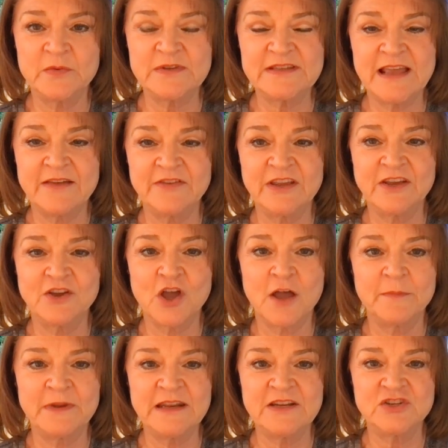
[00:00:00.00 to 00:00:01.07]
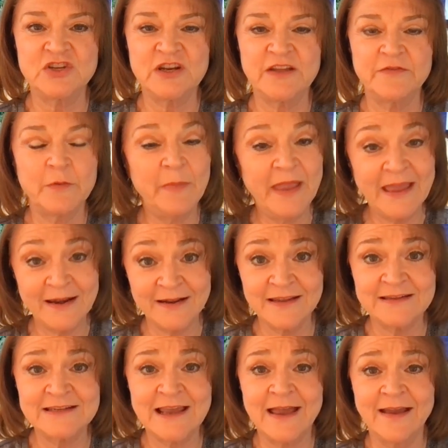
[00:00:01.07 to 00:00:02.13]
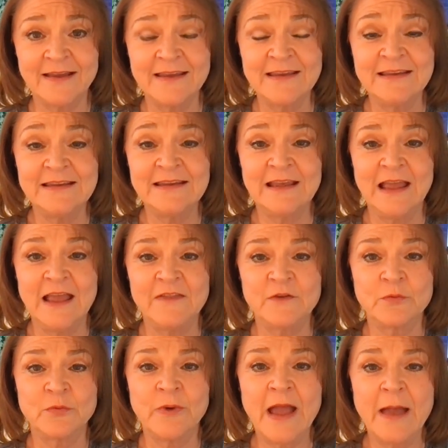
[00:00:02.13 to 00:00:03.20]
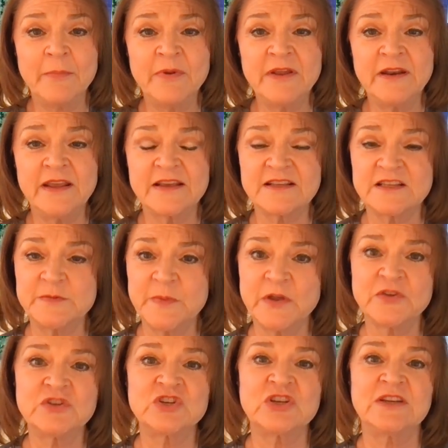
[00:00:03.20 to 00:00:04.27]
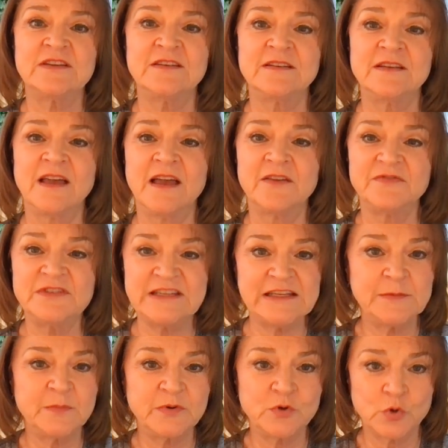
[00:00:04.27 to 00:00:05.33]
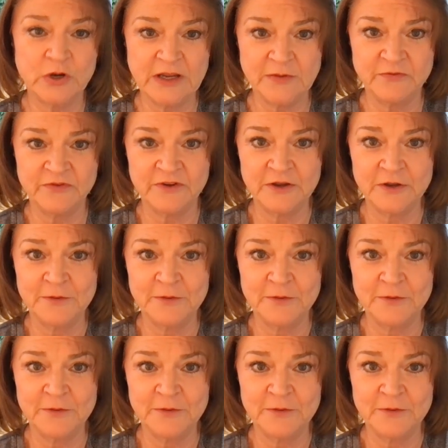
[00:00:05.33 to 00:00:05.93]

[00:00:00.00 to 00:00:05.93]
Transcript: was having a combination of a panic attack and the rapid expulsion of deep grief.